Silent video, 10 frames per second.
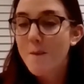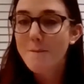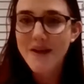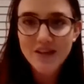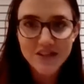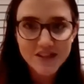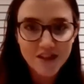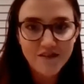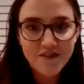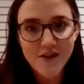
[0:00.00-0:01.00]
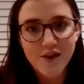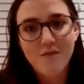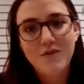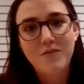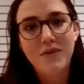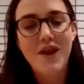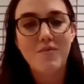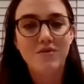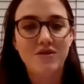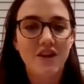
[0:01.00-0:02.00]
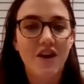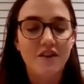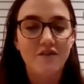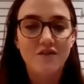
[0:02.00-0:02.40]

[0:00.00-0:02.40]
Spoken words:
big yourself up, to be able to kind of